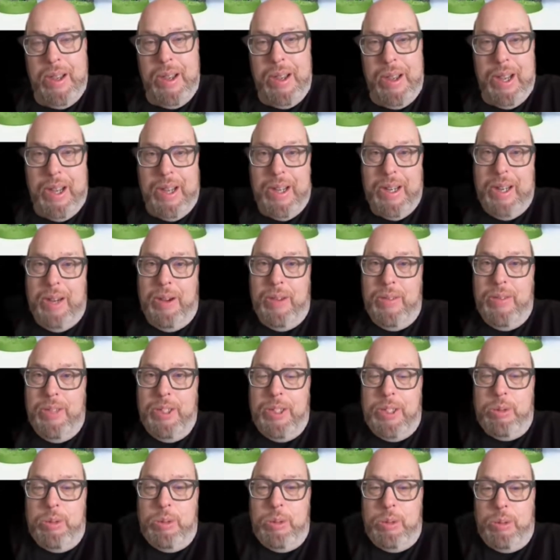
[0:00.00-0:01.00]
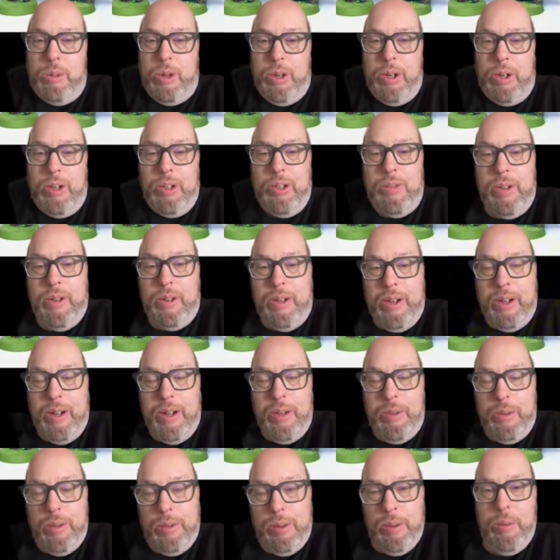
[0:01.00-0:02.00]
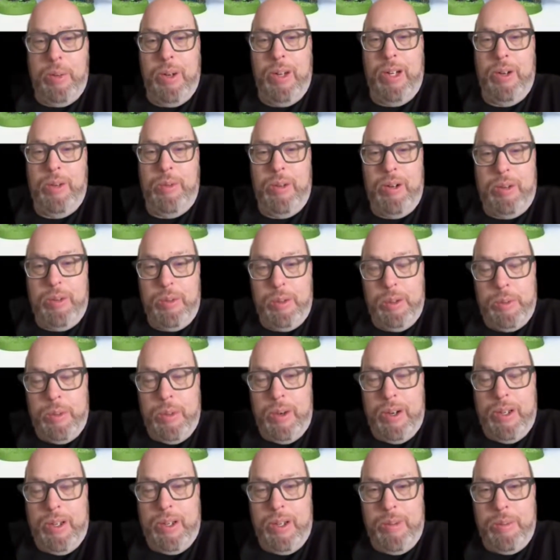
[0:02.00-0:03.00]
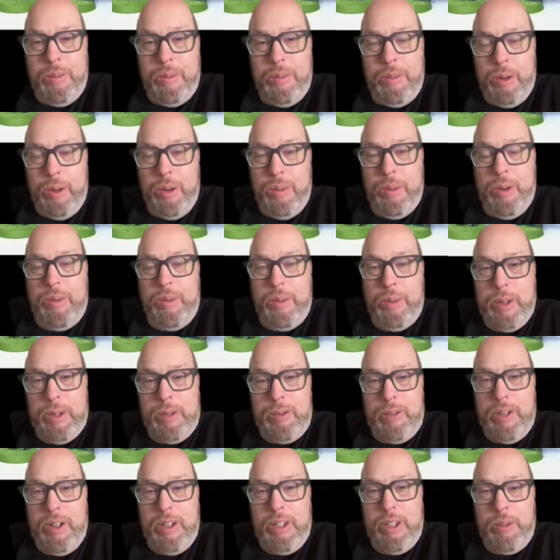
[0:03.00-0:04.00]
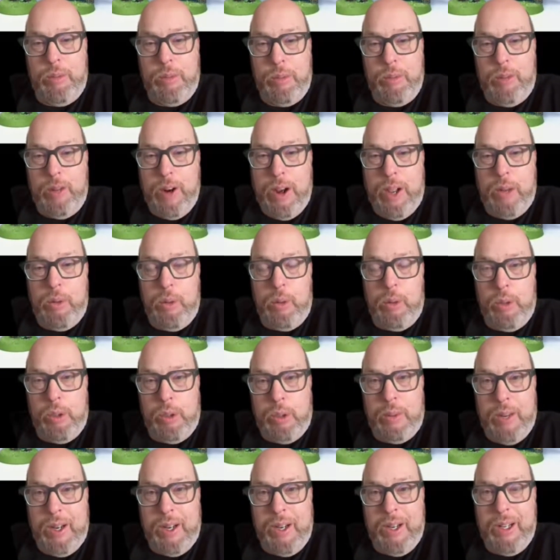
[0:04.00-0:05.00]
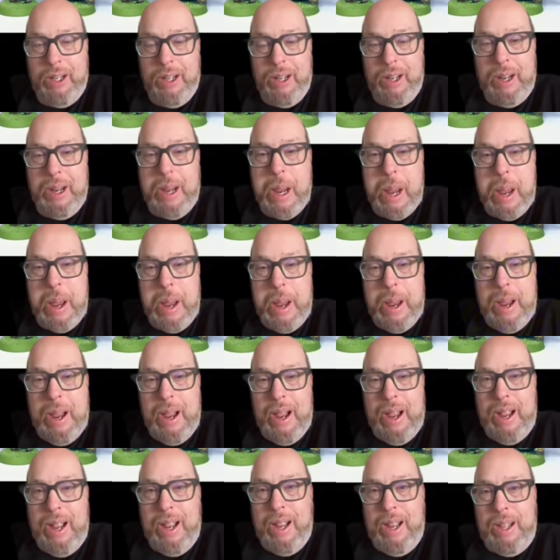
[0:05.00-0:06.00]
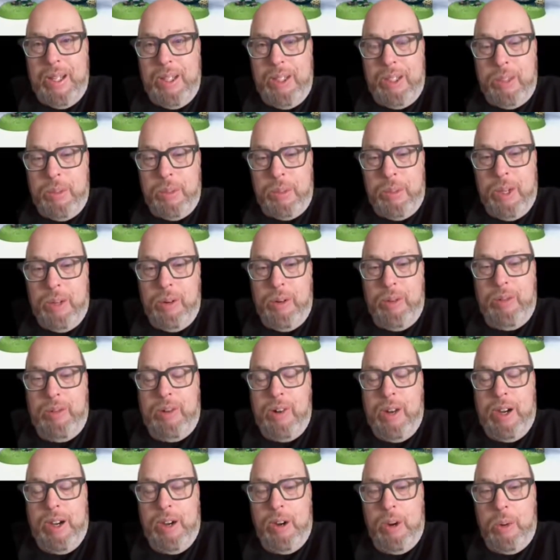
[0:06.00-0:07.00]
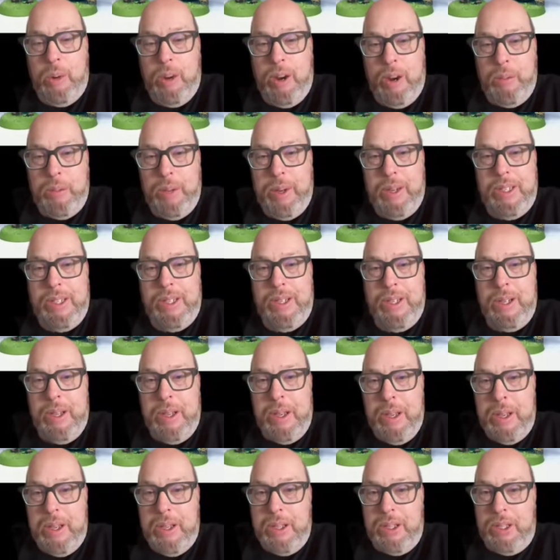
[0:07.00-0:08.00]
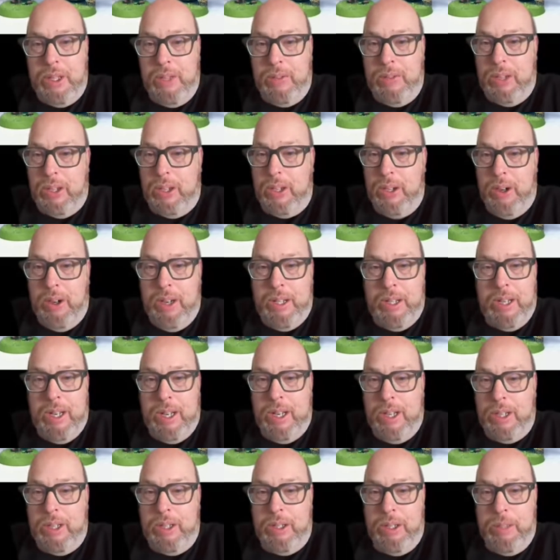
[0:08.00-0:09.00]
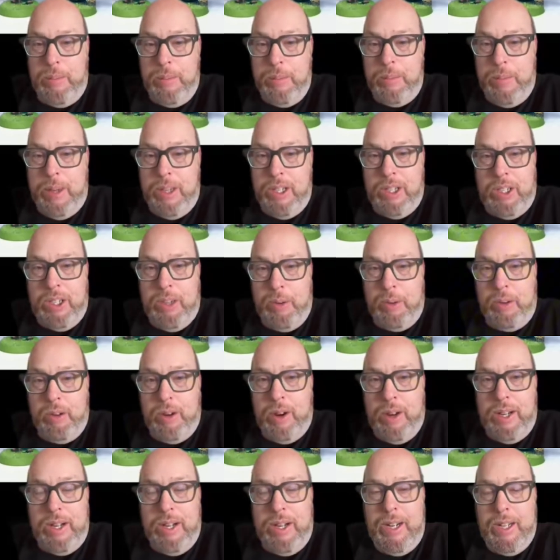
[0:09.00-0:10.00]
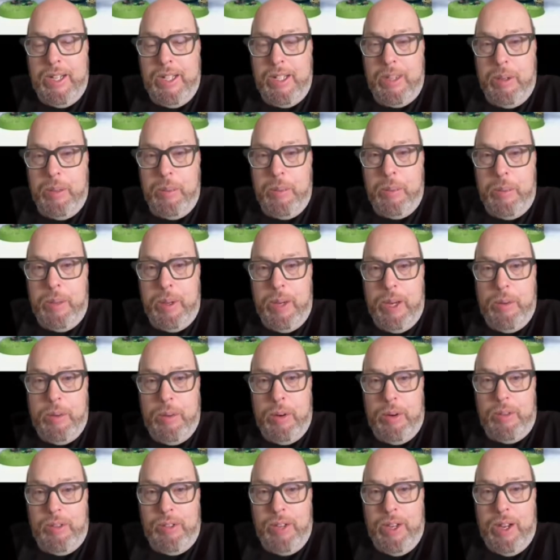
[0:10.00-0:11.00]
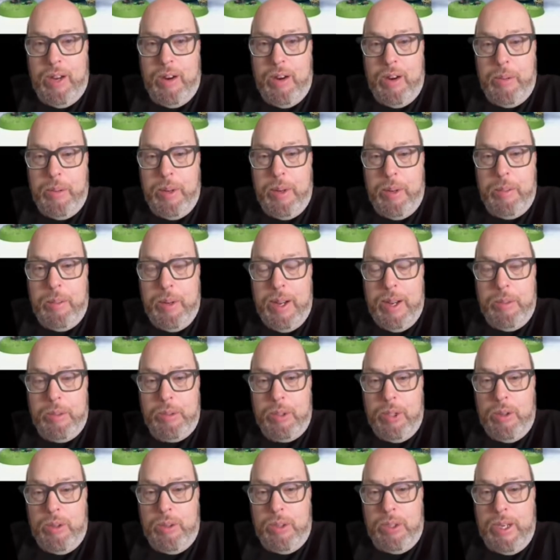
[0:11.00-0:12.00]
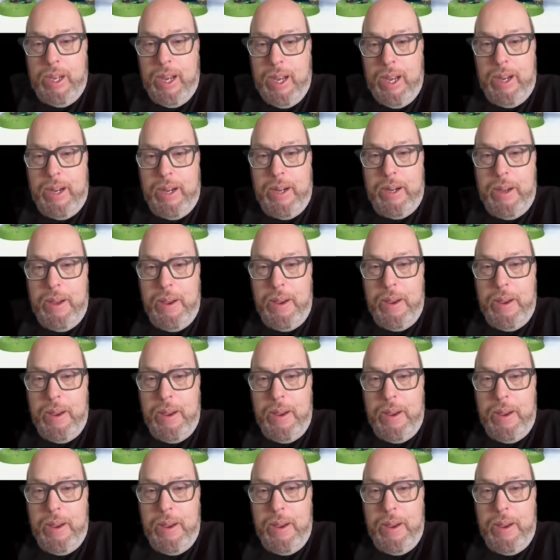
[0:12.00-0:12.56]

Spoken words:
And now this was one I was very familiar with. It was one of my best friends ran orcs back in the day and used to play with Fracker quite a bit. So this guy's had an immense upgrade. He is a behemoth now. I mean, an absolute tank.